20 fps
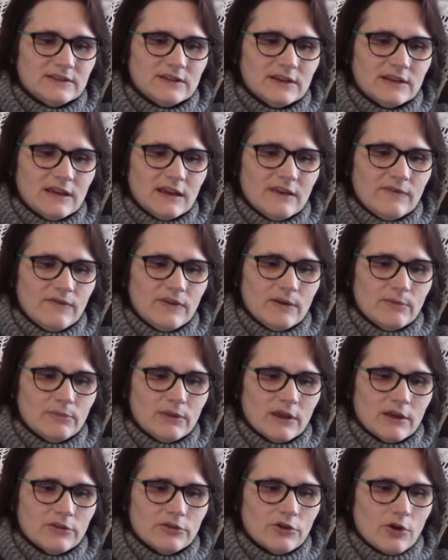to give him
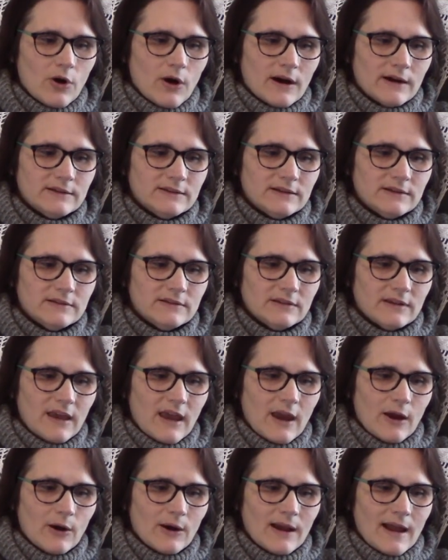the authority to
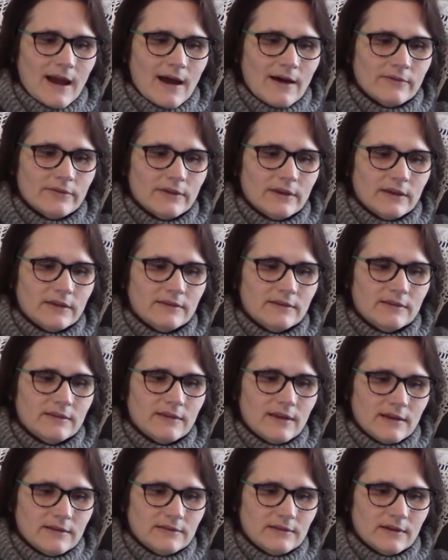carry out the
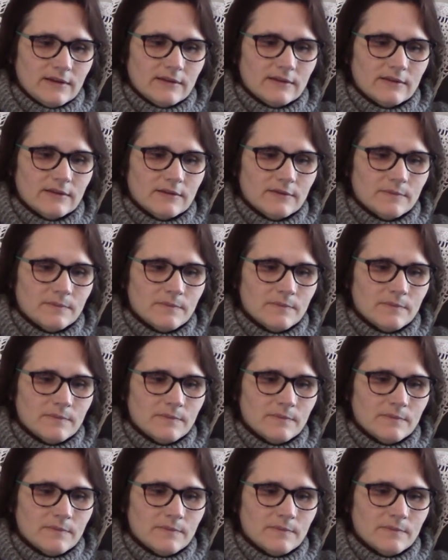sentence.